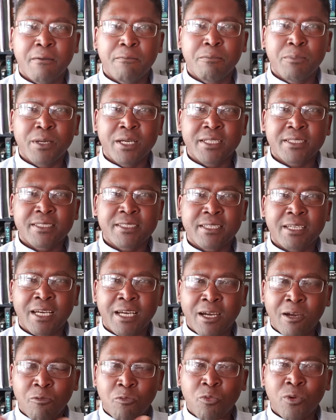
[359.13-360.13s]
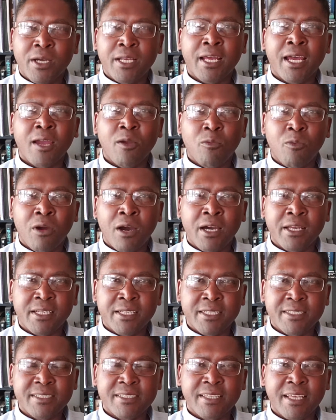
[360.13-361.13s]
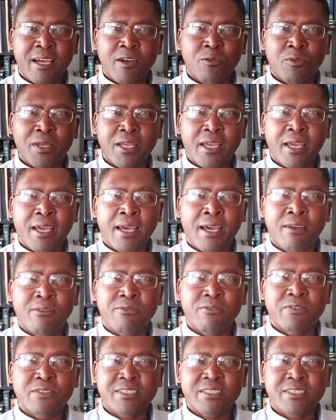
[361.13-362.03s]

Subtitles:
But what I want is that we have